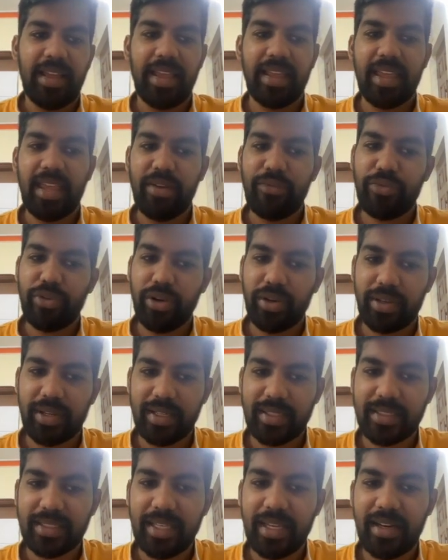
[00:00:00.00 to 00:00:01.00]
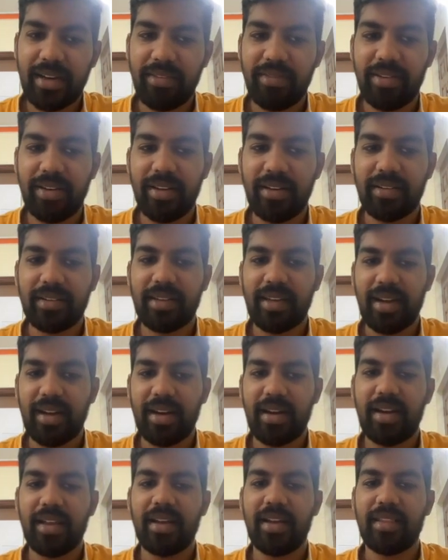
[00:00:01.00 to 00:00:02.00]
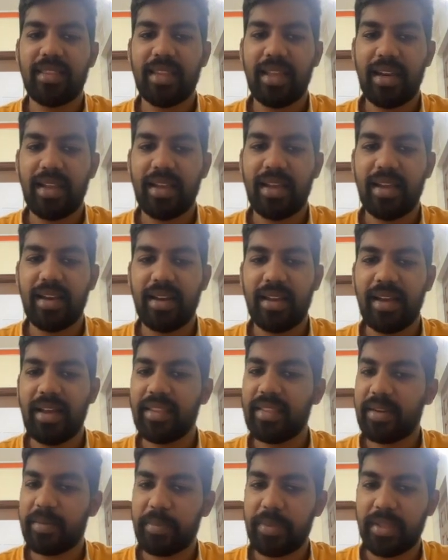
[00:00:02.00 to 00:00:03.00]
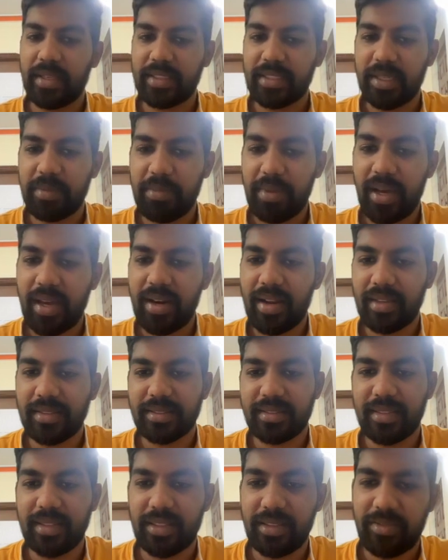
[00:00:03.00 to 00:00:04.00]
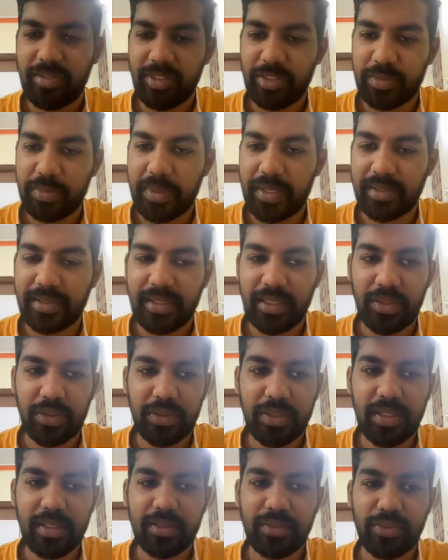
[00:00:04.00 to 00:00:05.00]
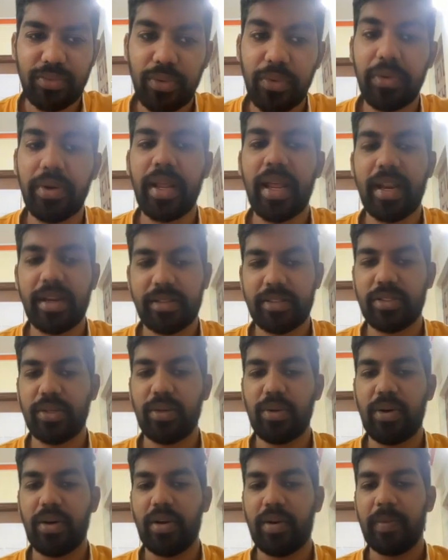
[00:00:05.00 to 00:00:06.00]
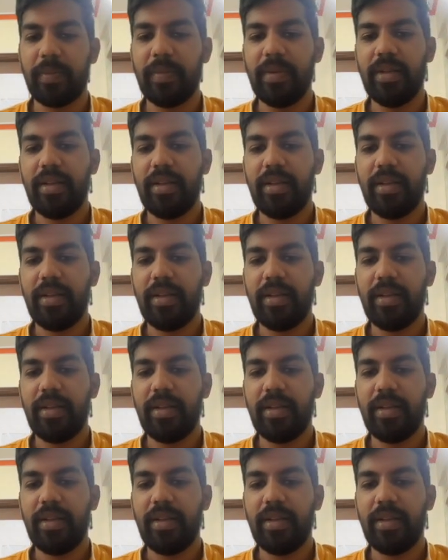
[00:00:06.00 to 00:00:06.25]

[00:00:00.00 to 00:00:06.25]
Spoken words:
Again for Krishna River, Karnataka, Telangana, Andhra Pradesh, and Maharashtra, it was passed in 2004, and so on.